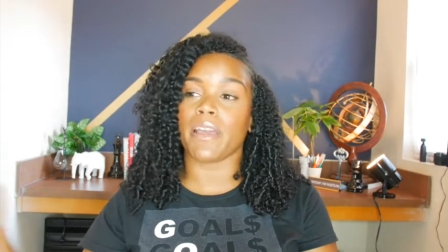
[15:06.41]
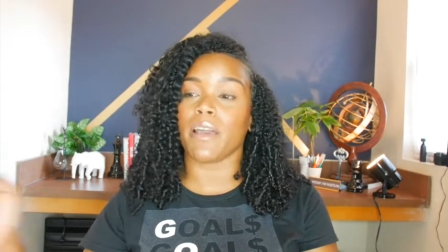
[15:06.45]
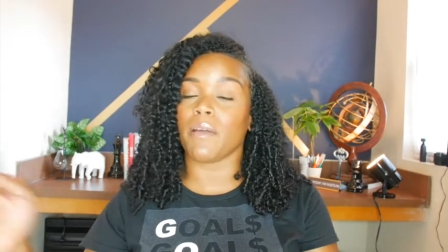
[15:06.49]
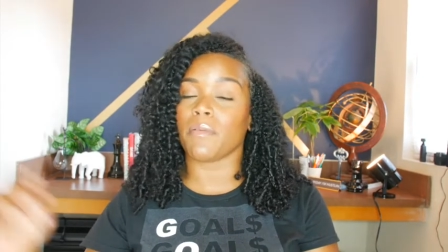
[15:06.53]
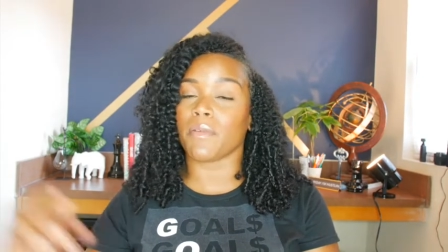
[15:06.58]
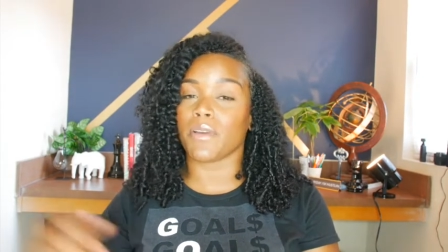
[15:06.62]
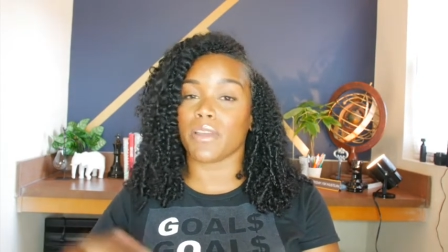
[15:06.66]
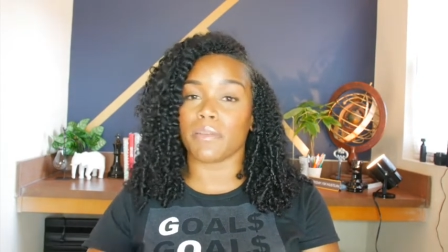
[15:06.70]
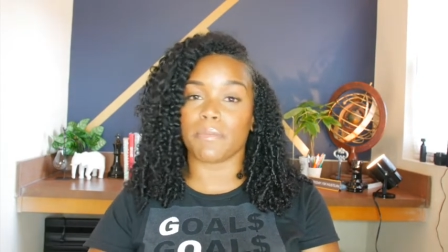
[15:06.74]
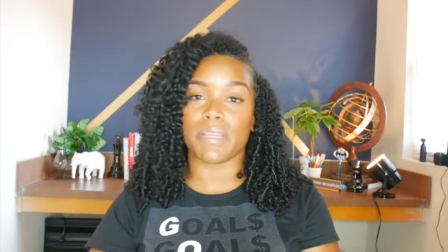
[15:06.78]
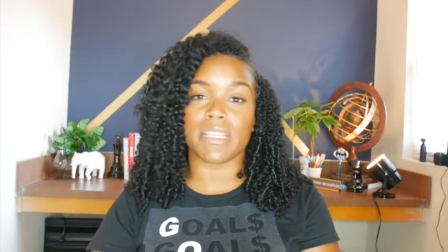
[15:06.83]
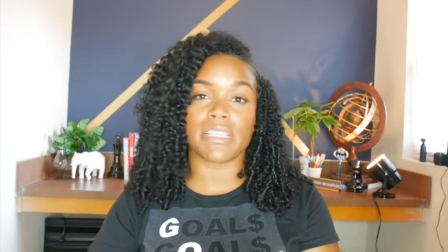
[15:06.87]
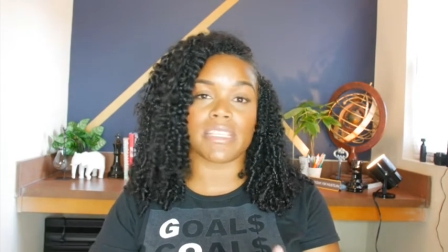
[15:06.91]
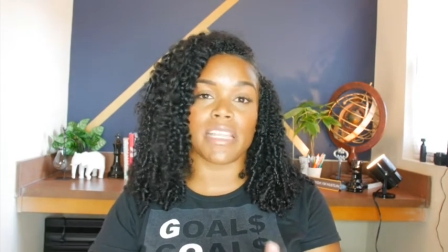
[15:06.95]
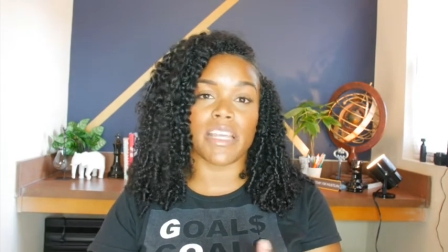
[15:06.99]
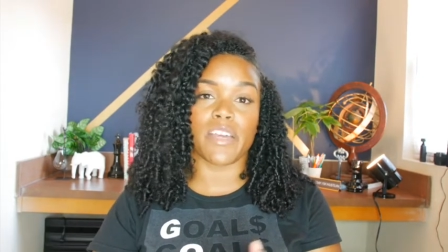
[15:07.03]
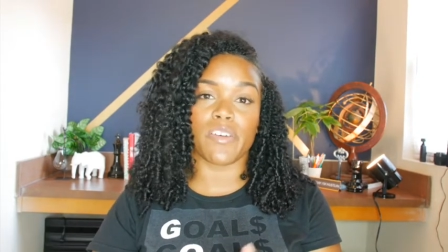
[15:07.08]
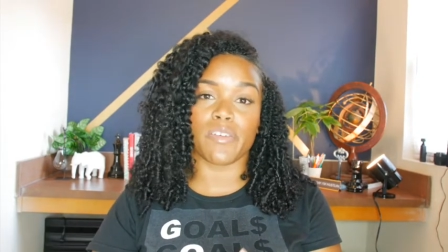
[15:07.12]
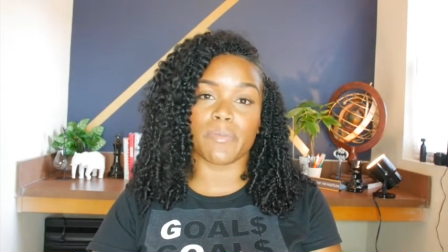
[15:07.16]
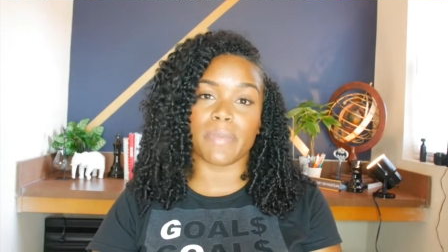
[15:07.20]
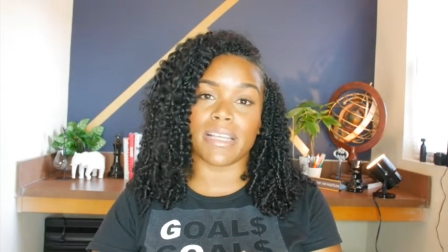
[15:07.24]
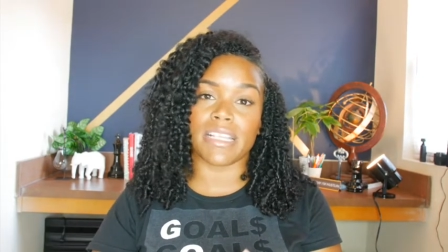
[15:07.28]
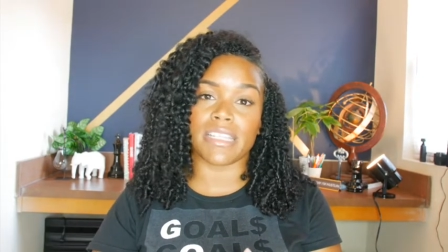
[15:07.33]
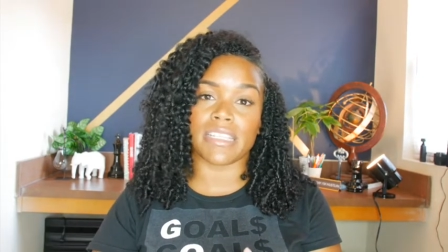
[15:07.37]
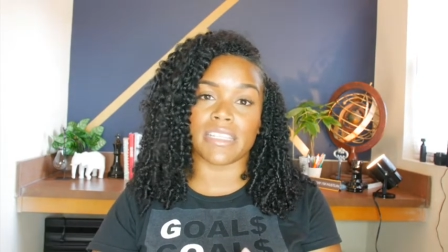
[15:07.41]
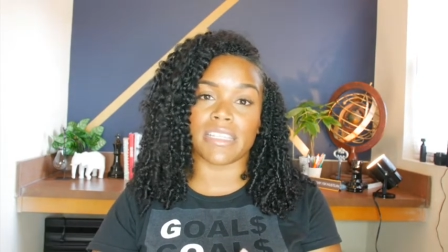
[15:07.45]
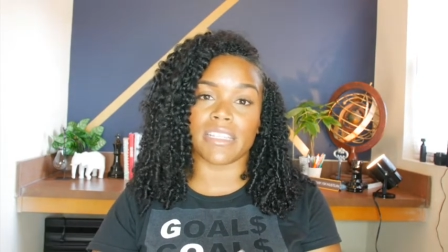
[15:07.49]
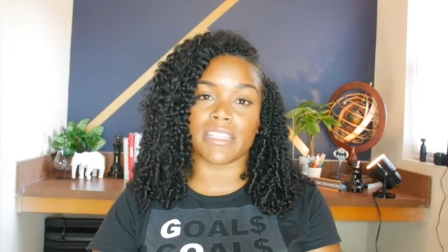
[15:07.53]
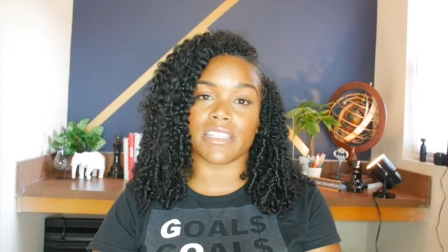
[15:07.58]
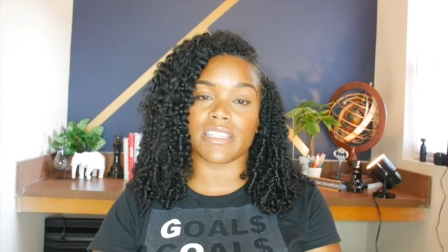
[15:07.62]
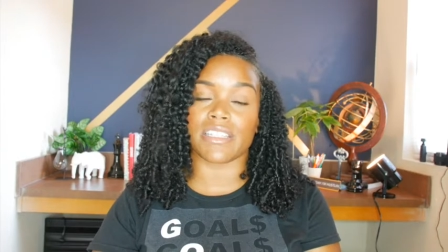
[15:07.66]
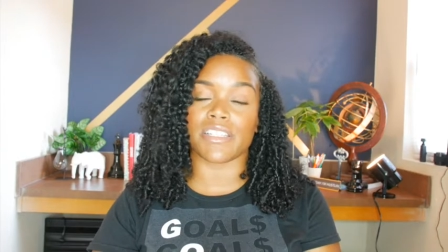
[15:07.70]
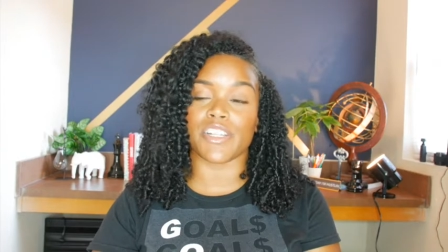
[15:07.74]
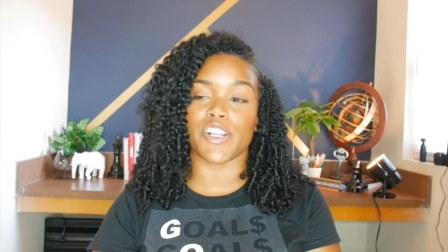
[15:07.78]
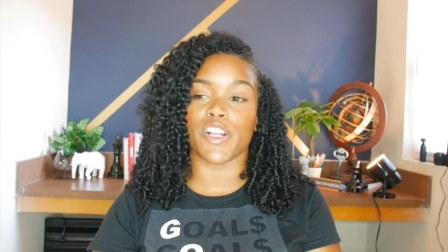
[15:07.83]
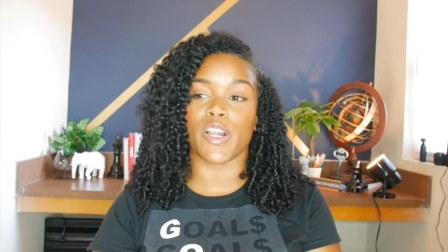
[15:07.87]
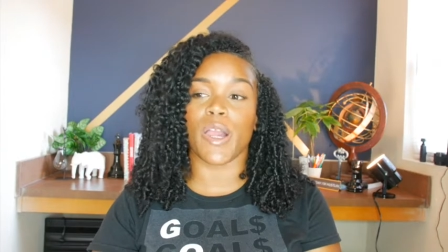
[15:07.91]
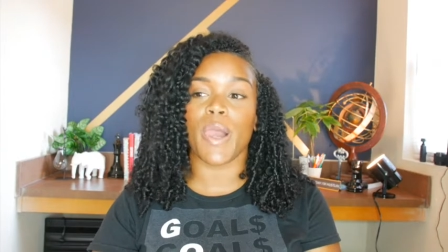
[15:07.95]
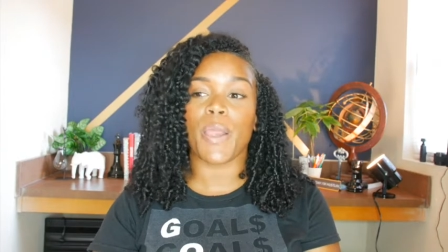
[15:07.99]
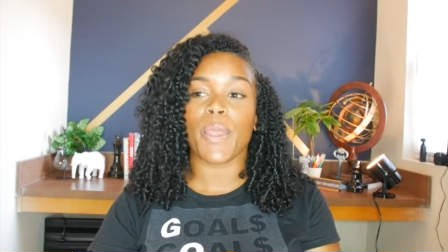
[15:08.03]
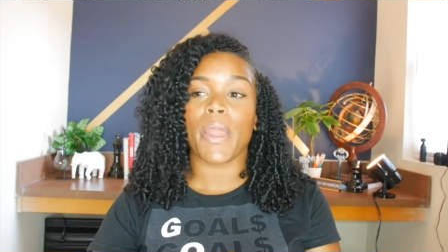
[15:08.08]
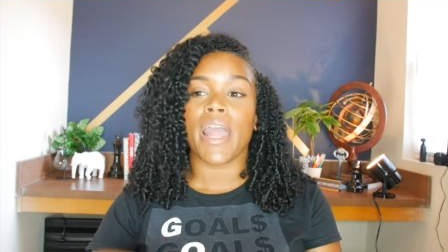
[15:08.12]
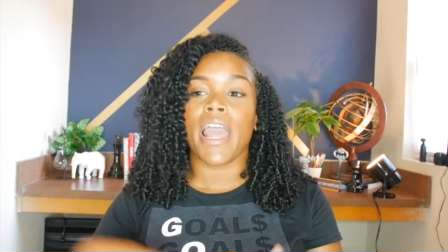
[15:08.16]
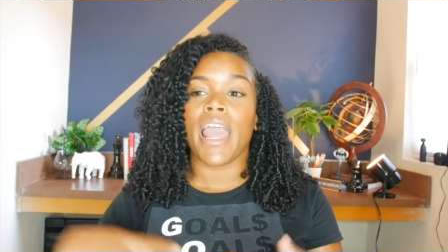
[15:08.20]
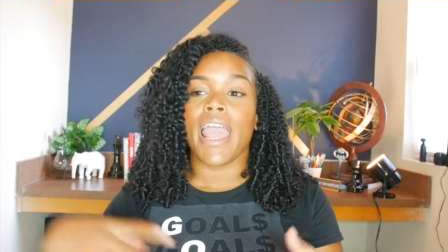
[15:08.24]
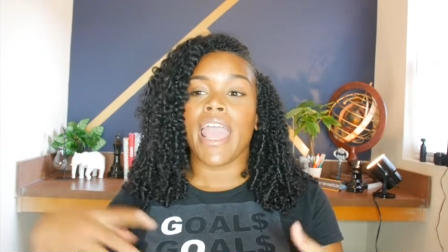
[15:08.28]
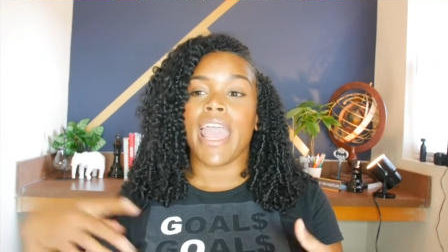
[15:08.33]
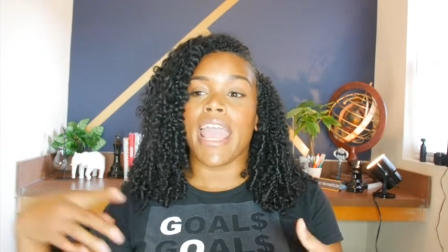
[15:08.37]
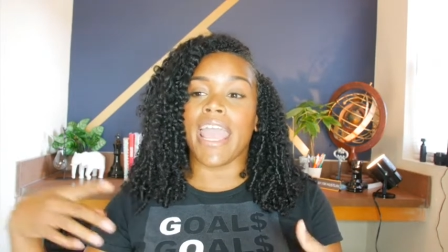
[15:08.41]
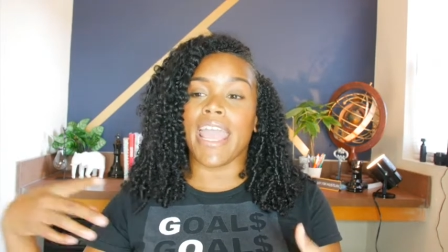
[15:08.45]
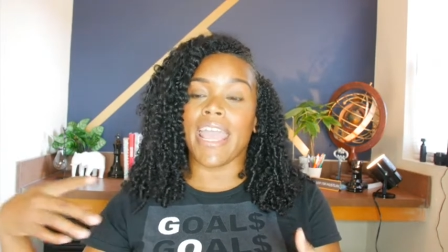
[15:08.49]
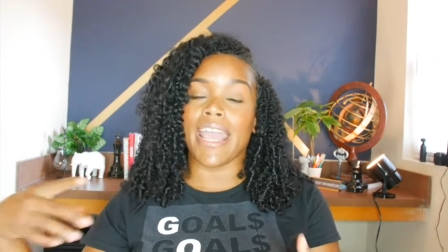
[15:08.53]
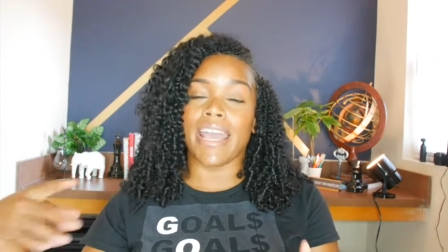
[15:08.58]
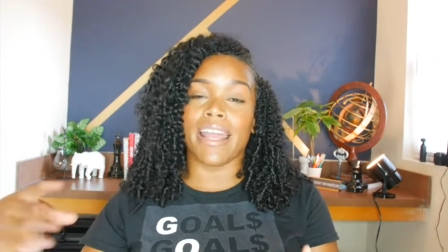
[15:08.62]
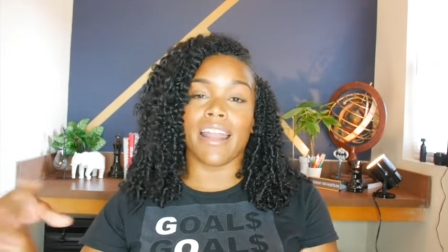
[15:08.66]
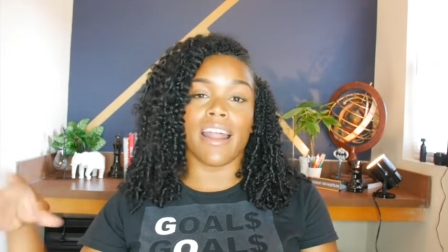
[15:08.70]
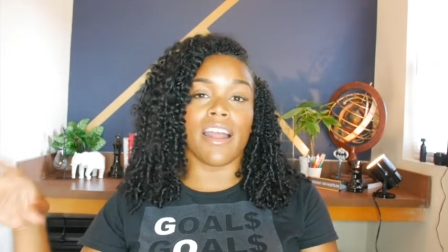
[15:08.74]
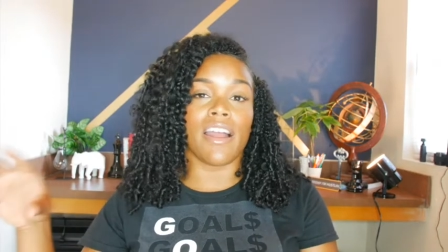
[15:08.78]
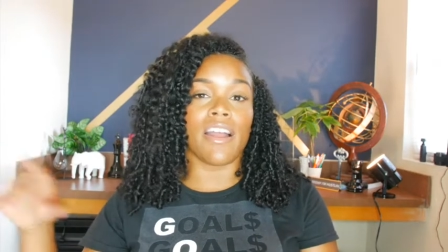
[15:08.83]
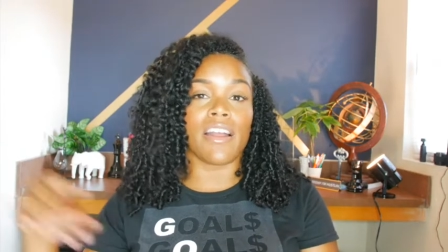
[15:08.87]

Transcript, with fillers: I'm going to be staying with my sister and I